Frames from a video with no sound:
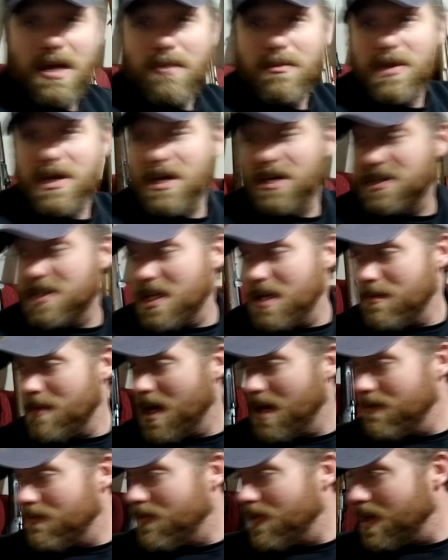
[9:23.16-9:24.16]
because in
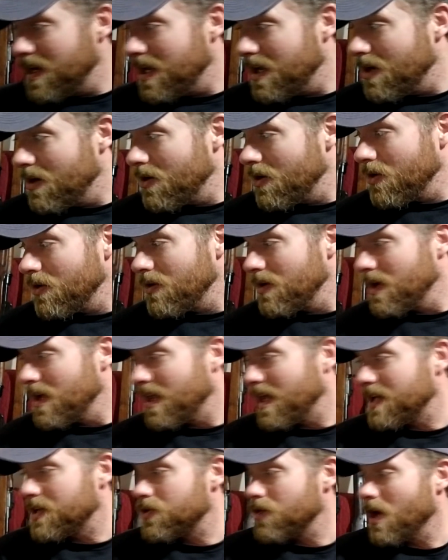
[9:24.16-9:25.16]
my video
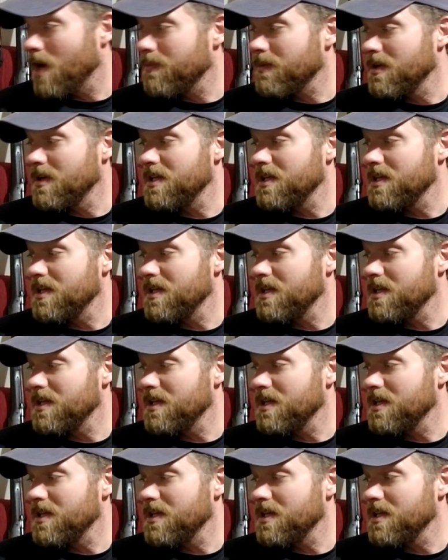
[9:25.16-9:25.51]
that dropped on